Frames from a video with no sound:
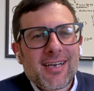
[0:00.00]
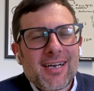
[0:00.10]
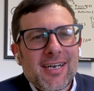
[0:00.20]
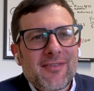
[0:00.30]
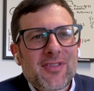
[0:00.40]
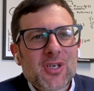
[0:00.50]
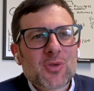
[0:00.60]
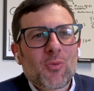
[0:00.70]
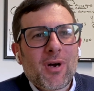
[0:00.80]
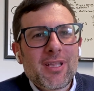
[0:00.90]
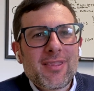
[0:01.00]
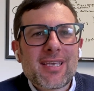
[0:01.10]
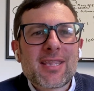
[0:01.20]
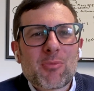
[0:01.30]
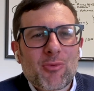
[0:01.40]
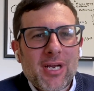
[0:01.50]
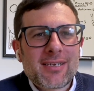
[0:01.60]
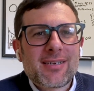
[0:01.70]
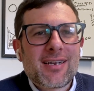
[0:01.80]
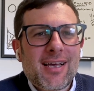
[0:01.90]
If there's one thing that
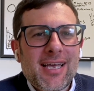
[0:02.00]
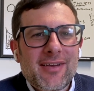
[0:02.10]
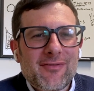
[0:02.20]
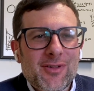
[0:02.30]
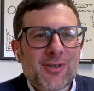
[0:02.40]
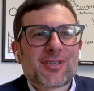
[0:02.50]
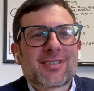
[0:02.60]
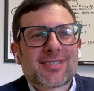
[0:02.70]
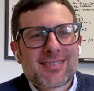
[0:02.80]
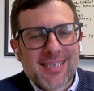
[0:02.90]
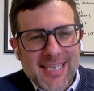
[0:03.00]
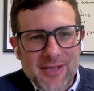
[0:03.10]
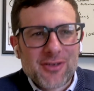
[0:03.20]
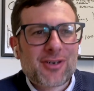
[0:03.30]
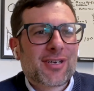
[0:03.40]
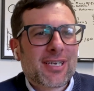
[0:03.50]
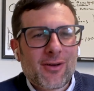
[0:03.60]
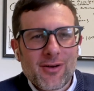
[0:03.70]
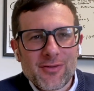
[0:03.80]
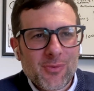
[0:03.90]
Brandon and I have learned together in
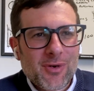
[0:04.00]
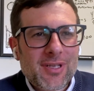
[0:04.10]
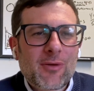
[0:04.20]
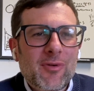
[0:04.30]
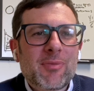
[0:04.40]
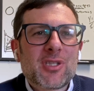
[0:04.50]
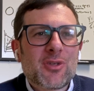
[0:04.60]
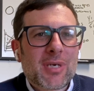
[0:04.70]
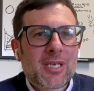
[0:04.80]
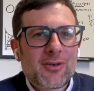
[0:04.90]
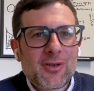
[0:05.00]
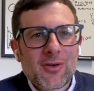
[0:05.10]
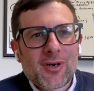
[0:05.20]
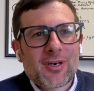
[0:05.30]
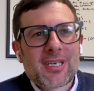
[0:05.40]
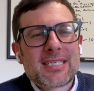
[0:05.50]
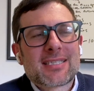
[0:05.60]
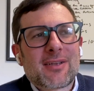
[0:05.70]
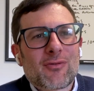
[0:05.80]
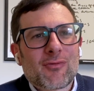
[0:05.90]
all the work that we've been doing in New York is
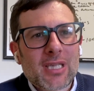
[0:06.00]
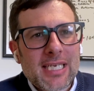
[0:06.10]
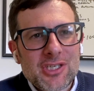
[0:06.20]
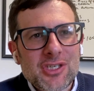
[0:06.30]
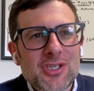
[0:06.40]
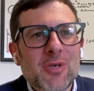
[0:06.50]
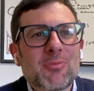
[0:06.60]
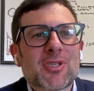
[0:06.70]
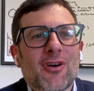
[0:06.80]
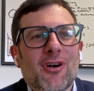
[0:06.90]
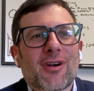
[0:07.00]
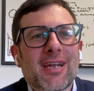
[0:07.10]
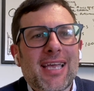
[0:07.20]
that relationships are